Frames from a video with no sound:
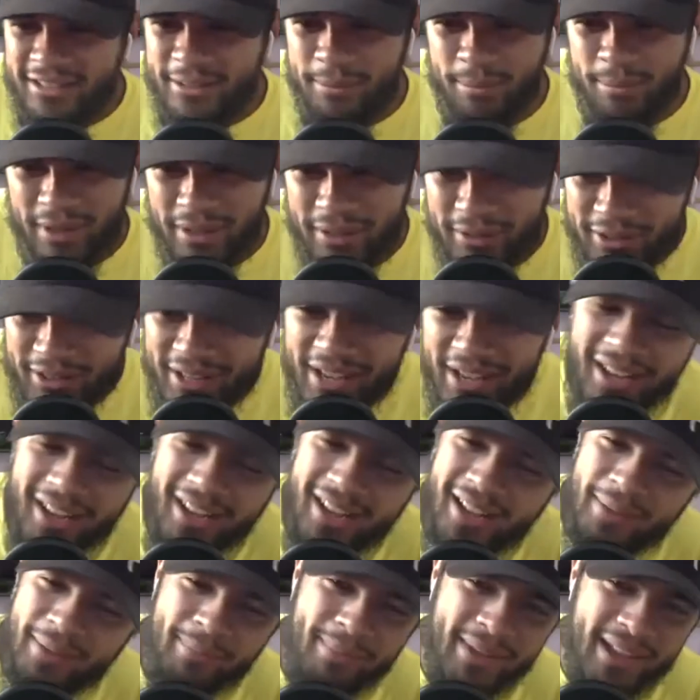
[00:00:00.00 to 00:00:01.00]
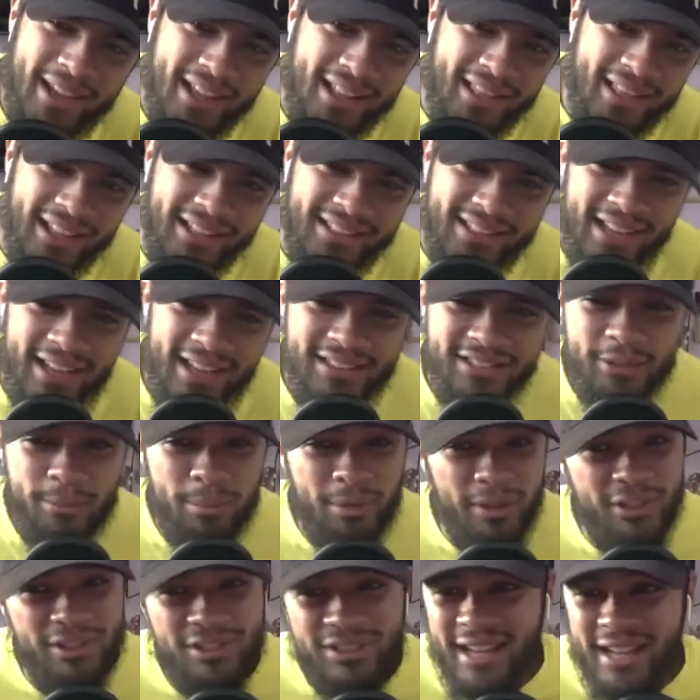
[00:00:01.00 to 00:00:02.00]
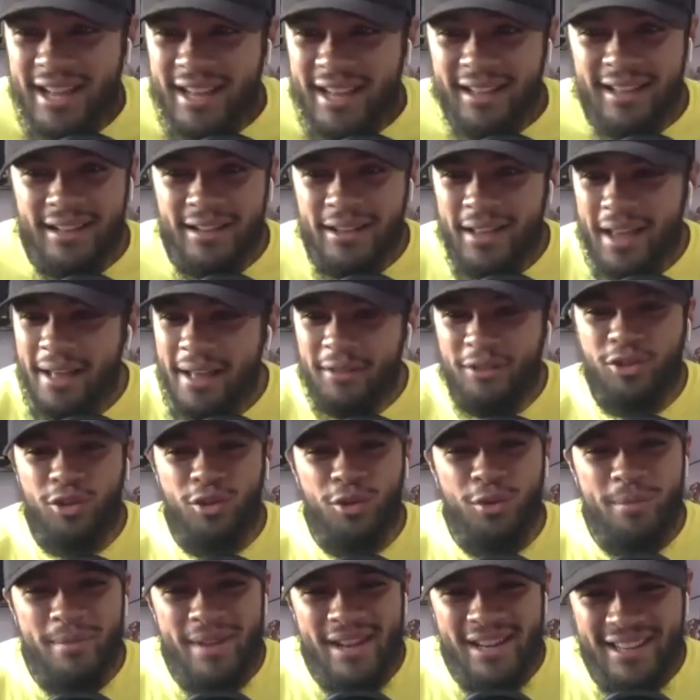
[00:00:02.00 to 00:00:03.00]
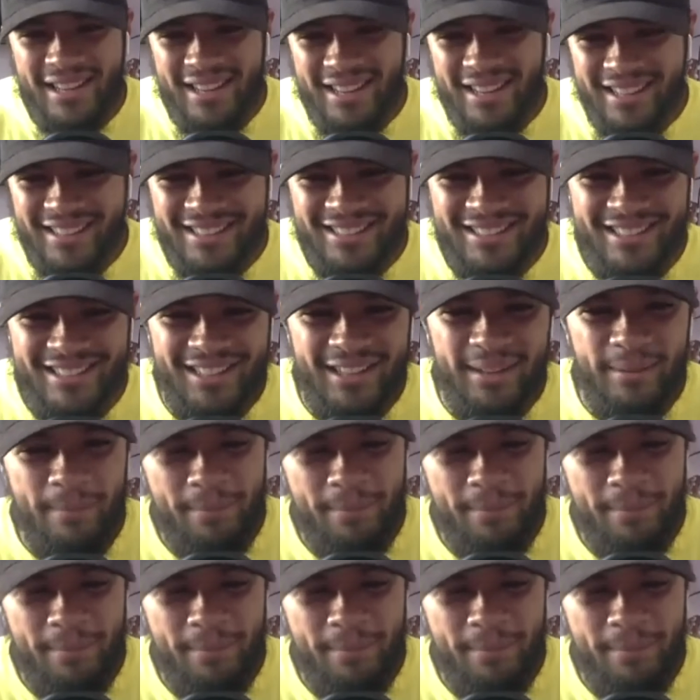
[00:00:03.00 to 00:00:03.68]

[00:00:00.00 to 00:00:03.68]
Brothers, man, like the Isley Brothers got too many hits to.